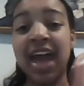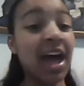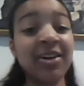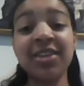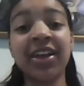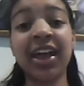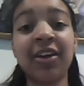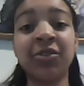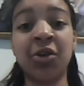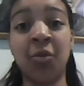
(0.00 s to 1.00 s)
I don't even care
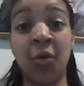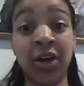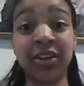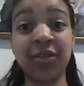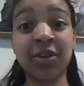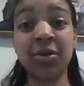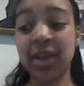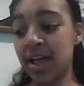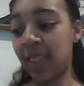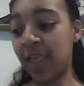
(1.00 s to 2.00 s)
if you don't want to vote,
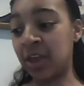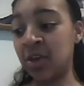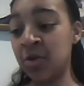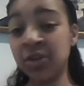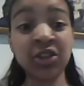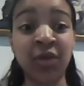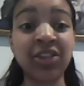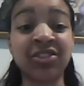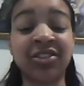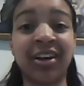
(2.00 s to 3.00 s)
like you just
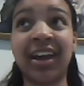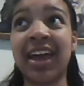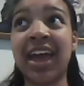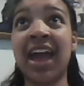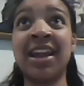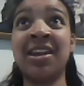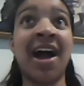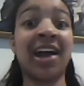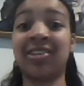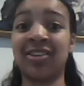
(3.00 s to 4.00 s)
register and
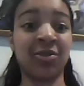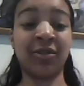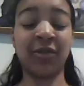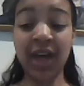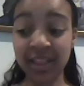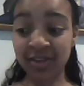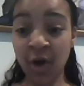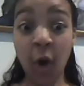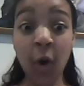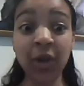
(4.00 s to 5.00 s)
not exercise your right to vote. That's
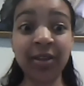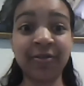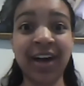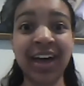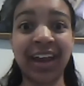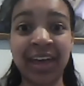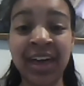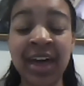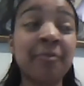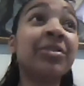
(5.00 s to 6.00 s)
totally fine.
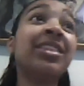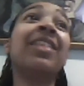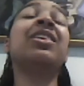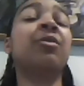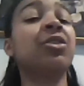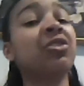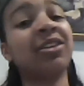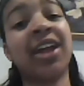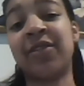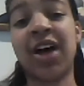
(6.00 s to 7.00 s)
But at least register
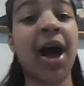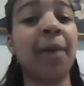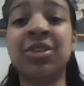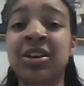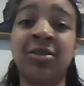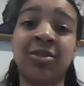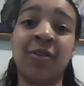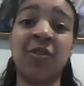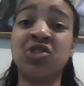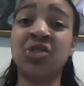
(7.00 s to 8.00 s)
and have the option to do so
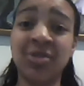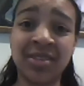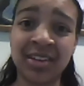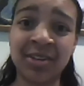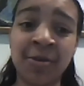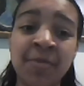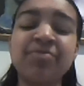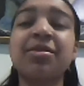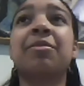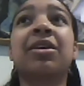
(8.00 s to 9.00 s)
if you choose to.
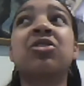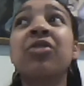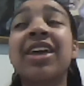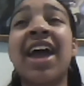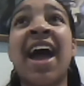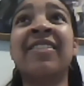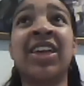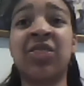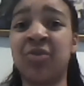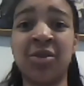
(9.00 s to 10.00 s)
Because you only have
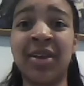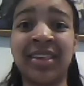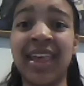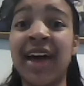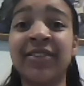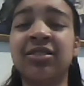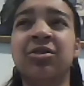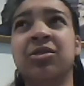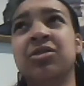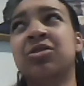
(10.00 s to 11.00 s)
like three weeks left
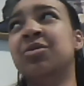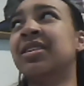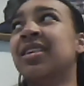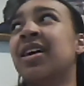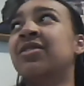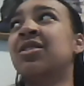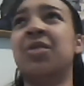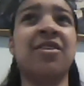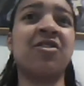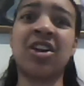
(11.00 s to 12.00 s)
or two weeks left.
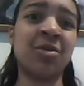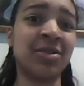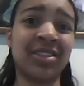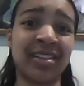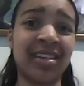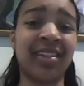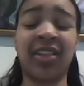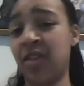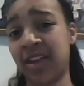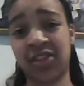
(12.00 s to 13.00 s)
Whenever October 6th is,
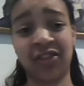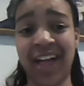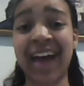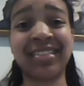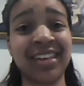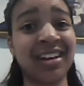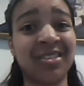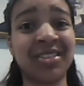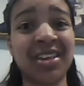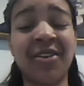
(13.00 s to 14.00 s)
unless your last day to do
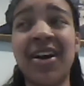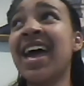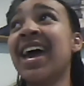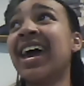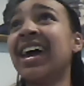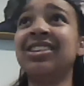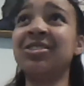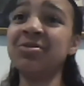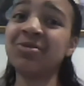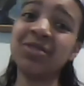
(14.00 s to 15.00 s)
so. And
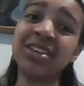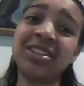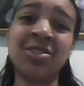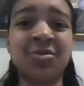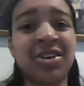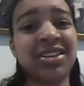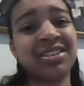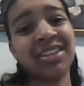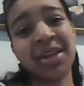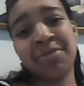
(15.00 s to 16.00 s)
you really don't want
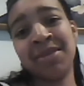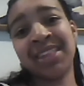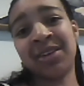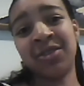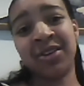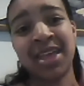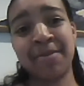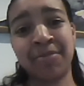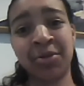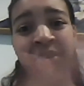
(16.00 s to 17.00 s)
to like miss out on that
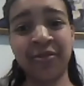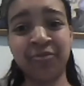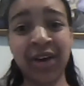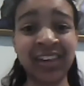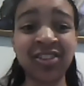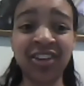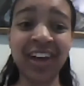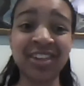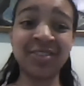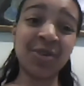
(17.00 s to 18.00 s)
vote of presidential
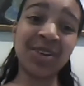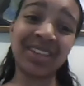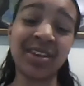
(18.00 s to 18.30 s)
election voting.